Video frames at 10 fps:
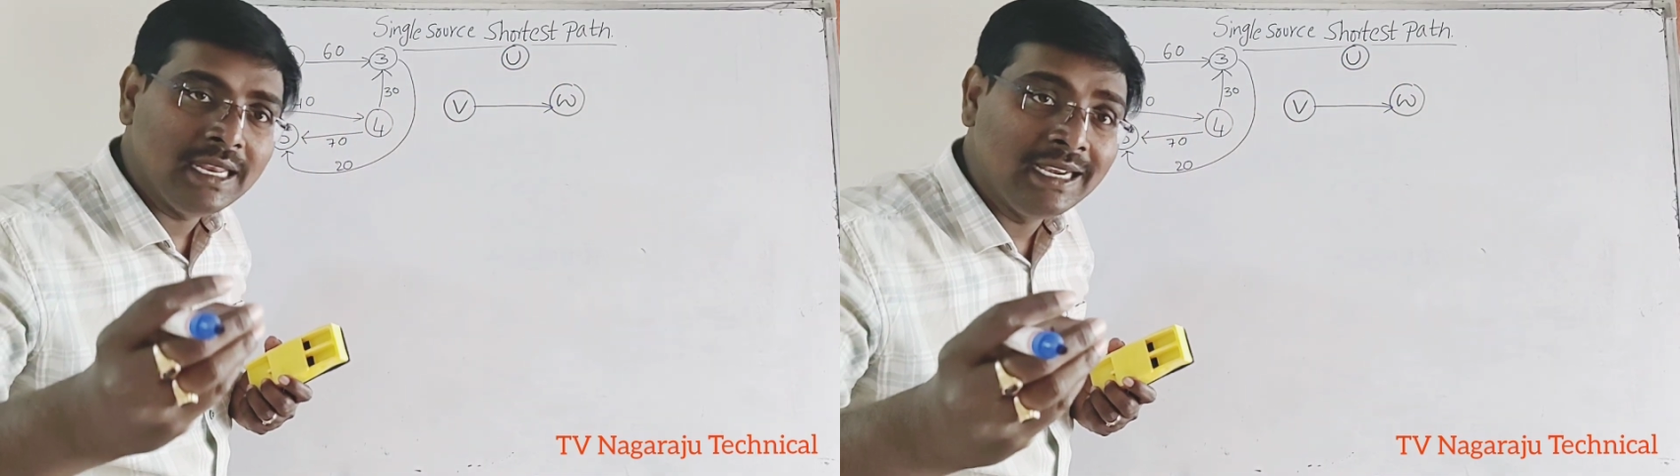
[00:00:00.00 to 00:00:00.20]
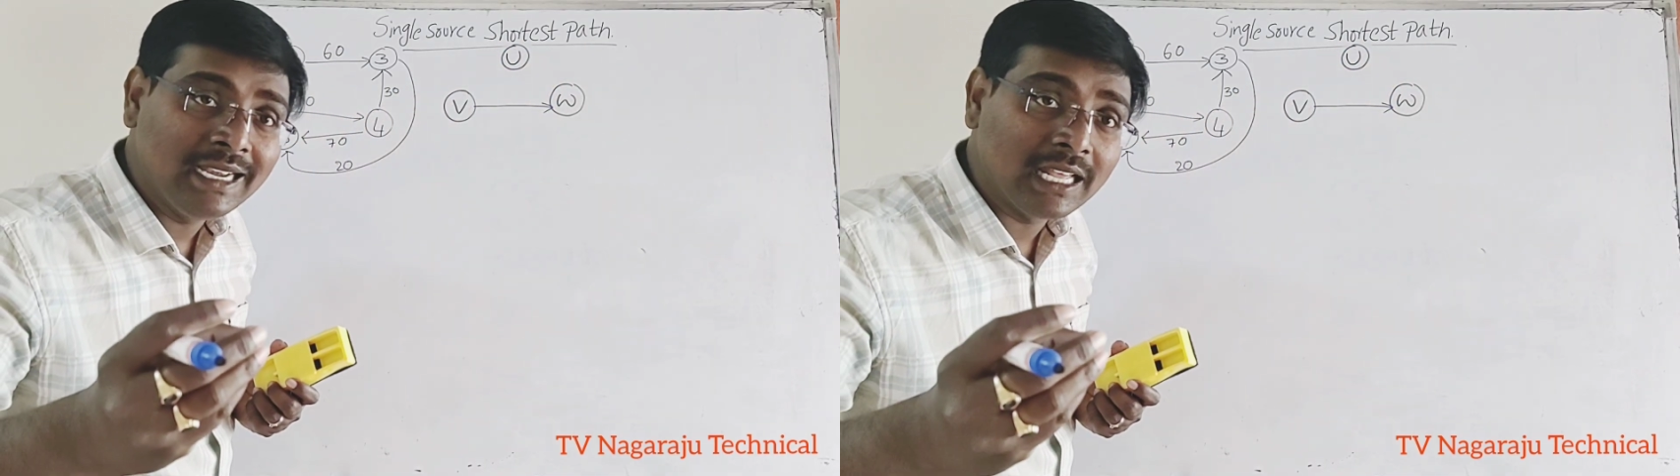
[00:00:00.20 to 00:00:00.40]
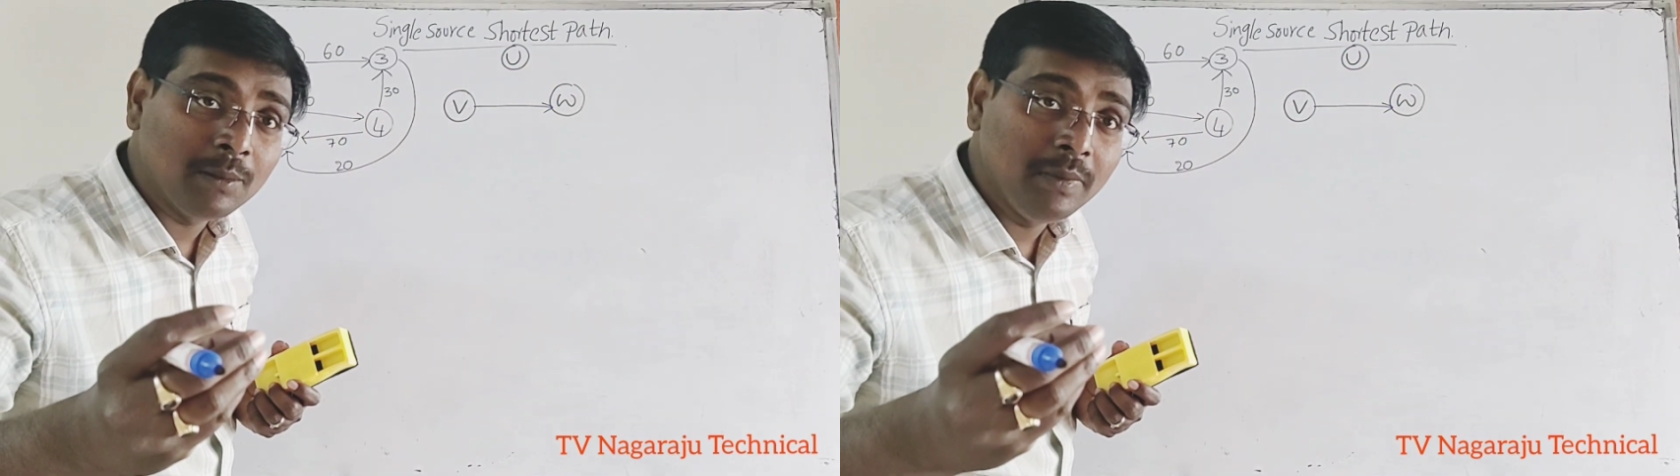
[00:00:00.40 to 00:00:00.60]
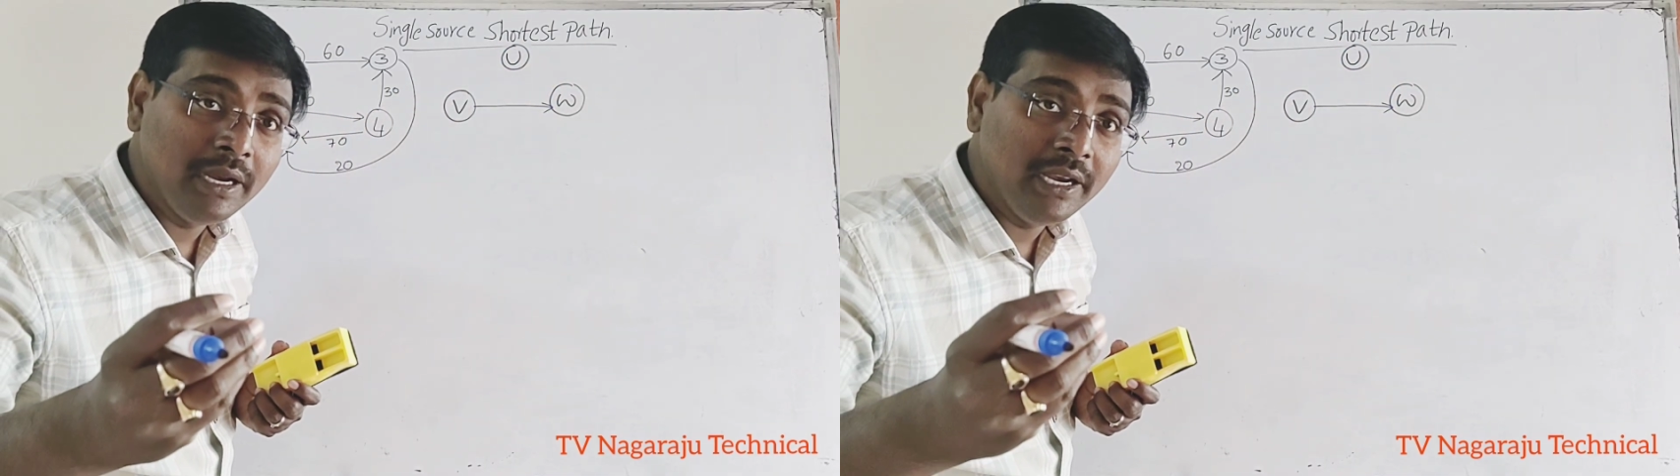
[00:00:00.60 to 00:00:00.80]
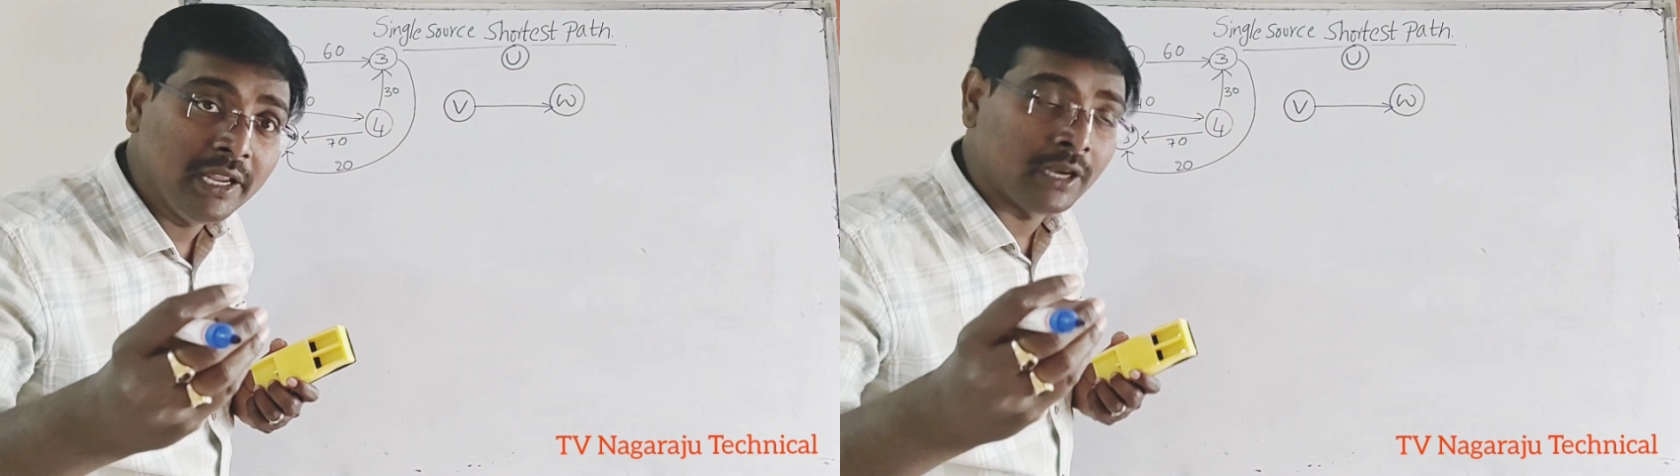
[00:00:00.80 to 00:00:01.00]

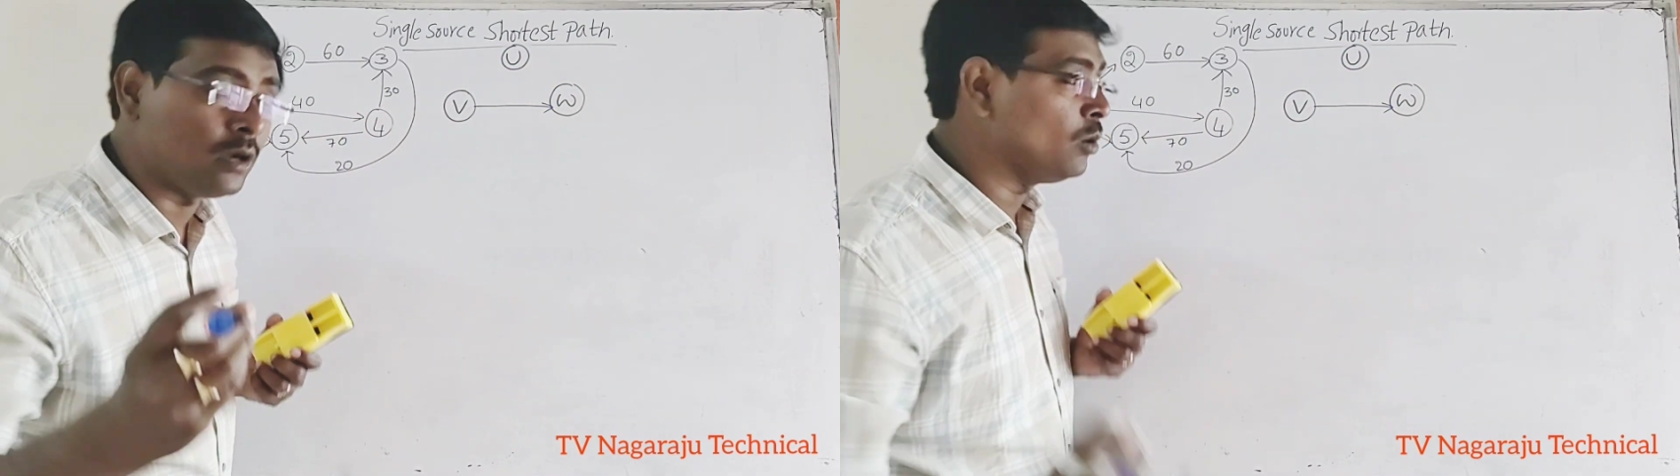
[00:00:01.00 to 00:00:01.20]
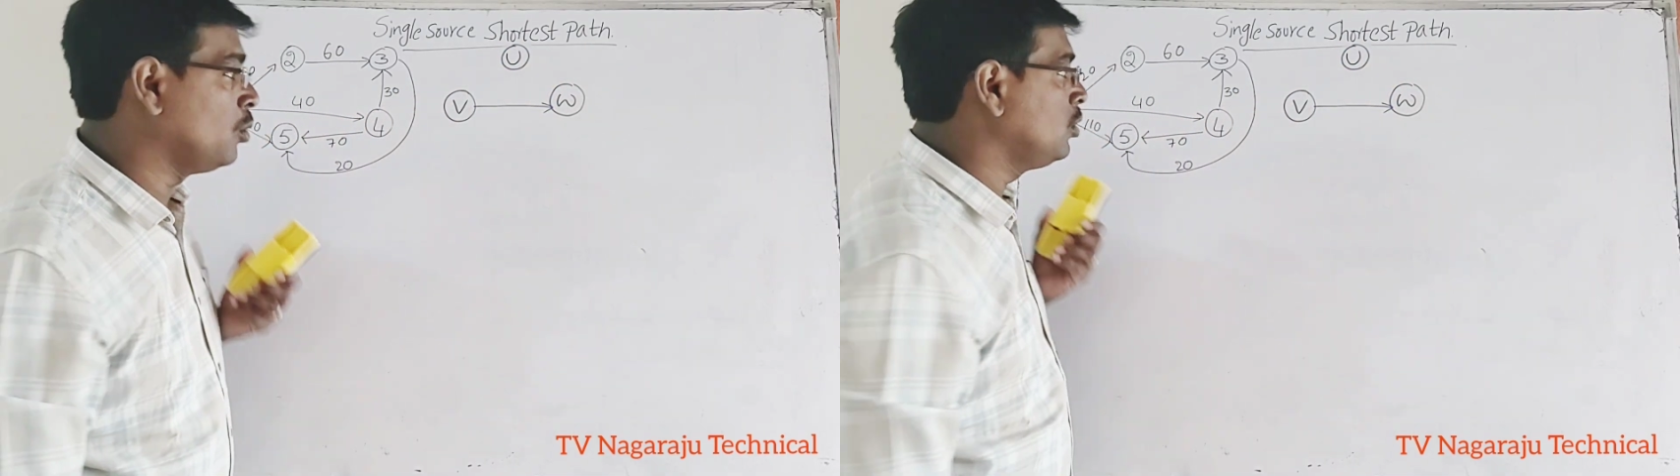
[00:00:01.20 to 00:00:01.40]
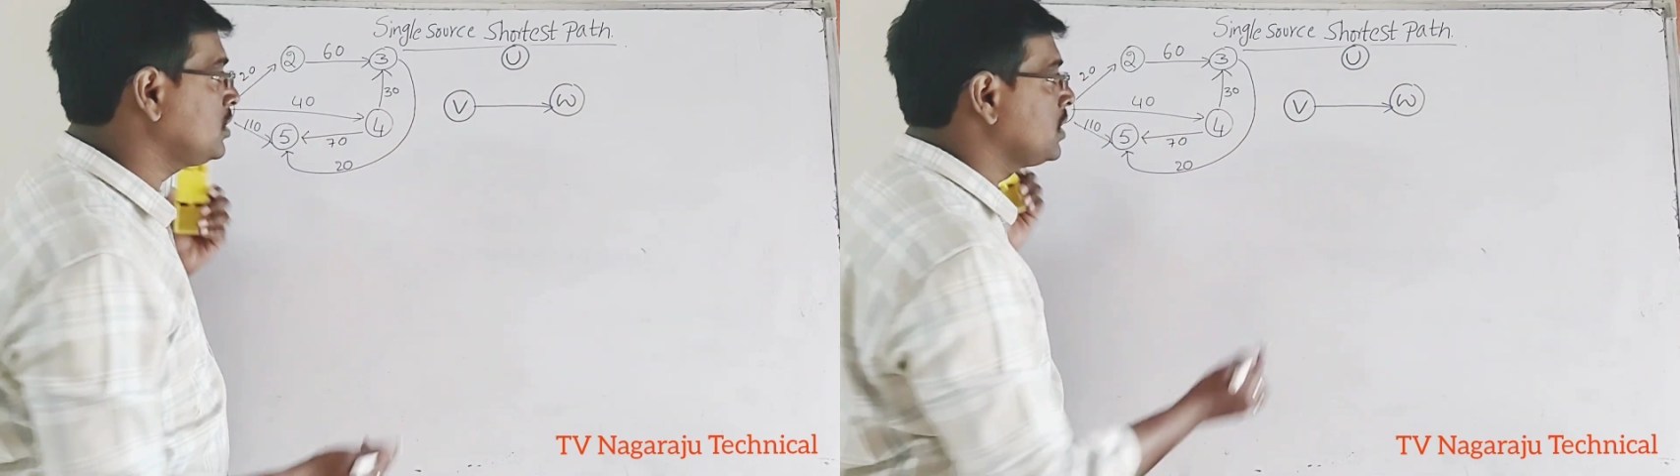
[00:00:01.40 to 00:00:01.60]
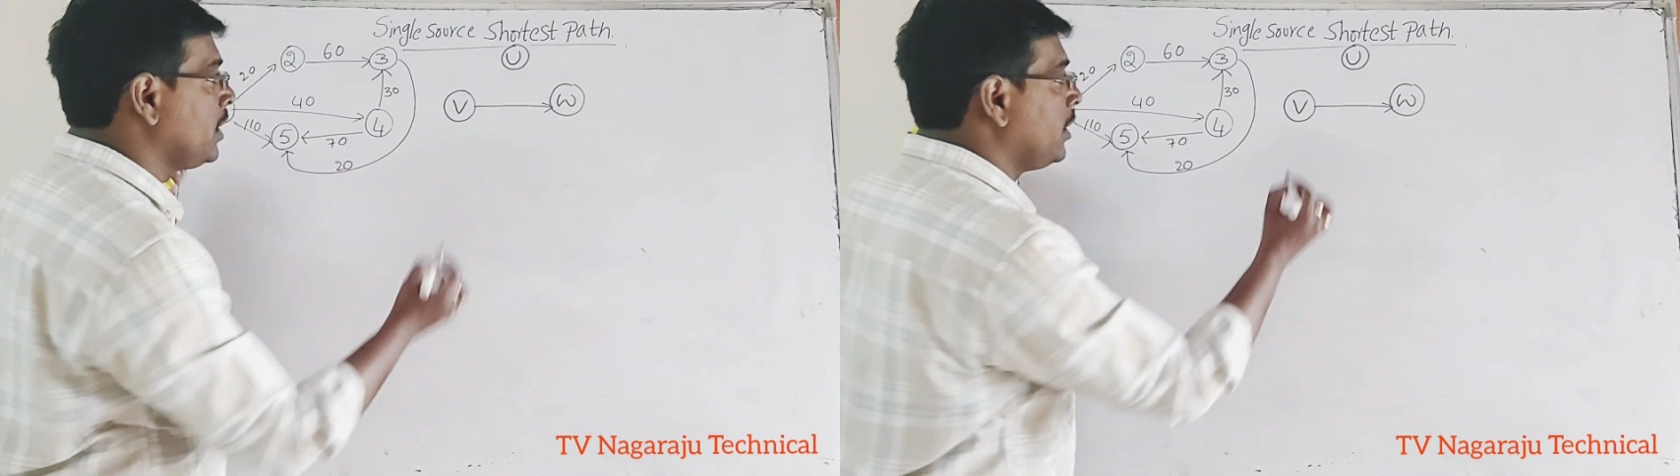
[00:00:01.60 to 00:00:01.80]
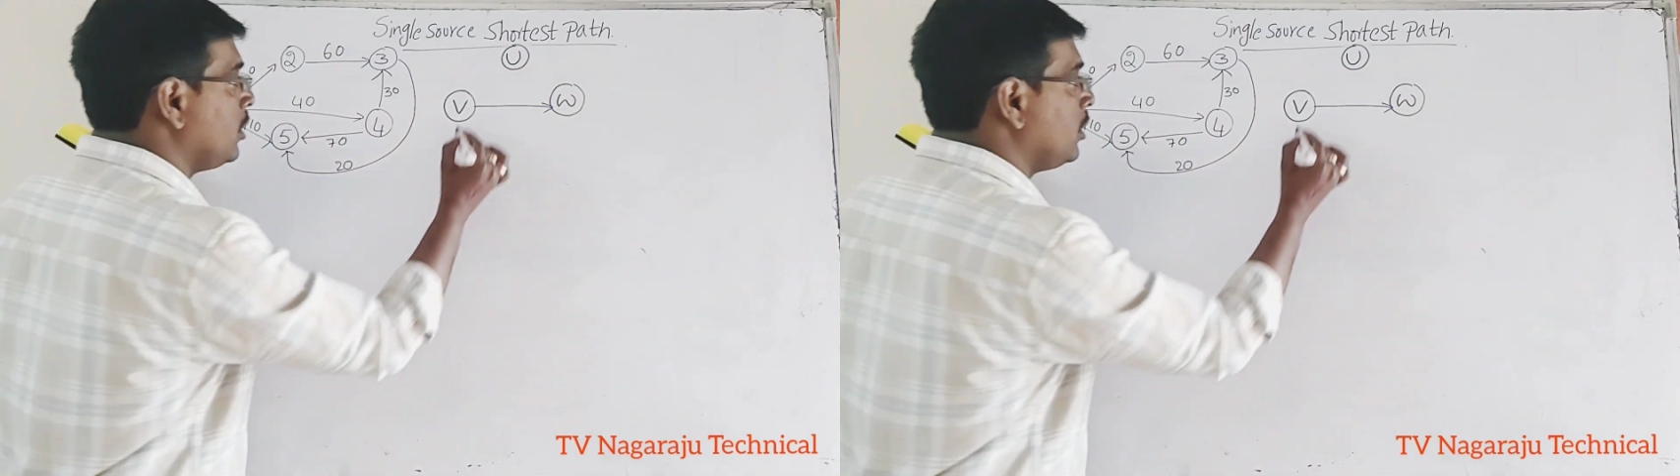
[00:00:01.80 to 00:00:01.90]
intermediate nodes,